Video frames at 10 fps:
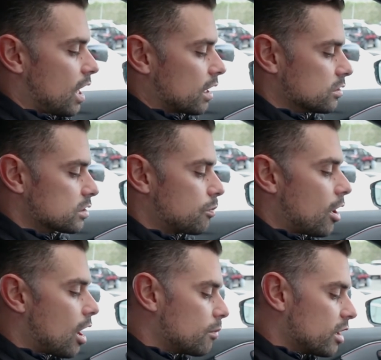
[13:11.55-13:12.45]
I can just
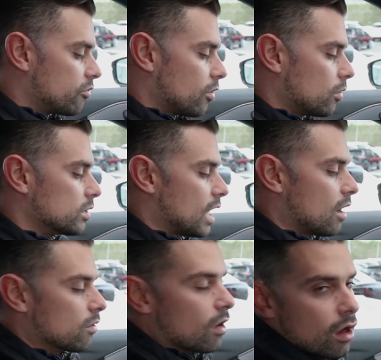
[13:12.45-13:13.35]
pop my phone
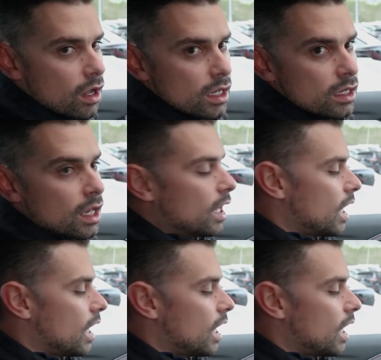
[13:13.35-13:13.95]
down on it